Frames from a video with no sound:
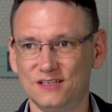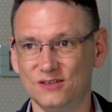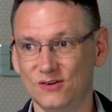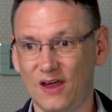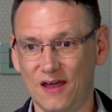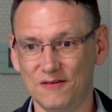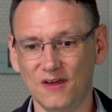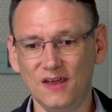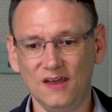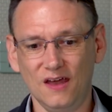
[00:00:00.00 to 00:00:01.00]
Do you have
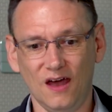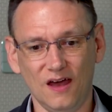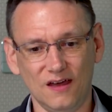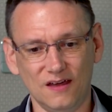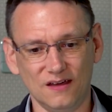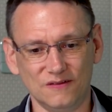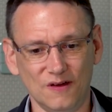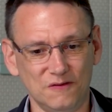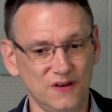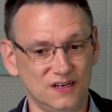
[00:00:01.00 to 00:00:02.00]

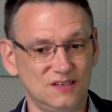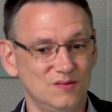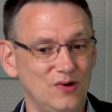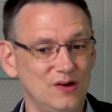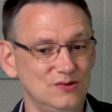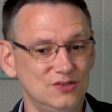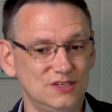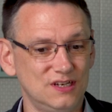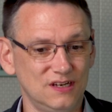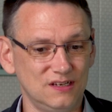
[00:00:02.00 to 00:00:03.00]
a fixed approach
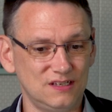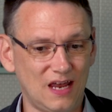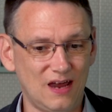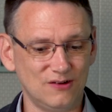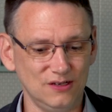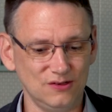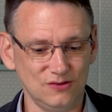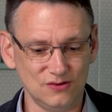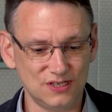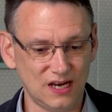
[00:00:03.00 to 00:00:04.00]
to how
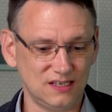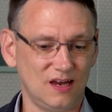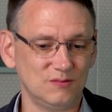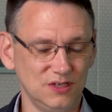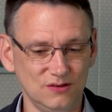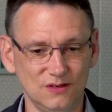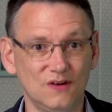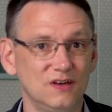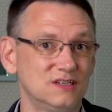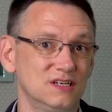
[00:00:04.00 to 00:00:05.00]
you set up new
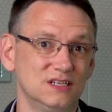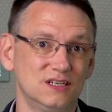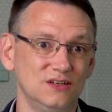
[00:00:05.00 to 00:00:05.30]
devices?